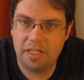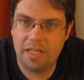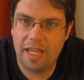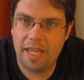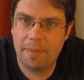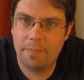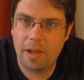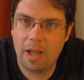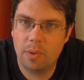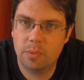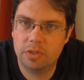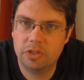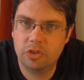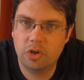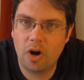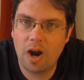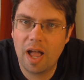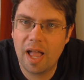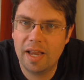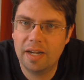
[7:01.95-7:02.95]
name. I was
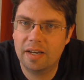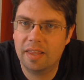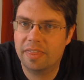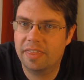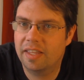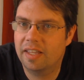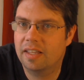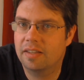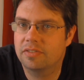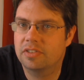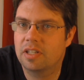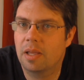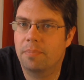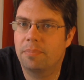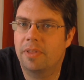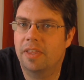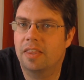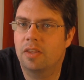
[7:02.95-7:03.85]
trying to think of something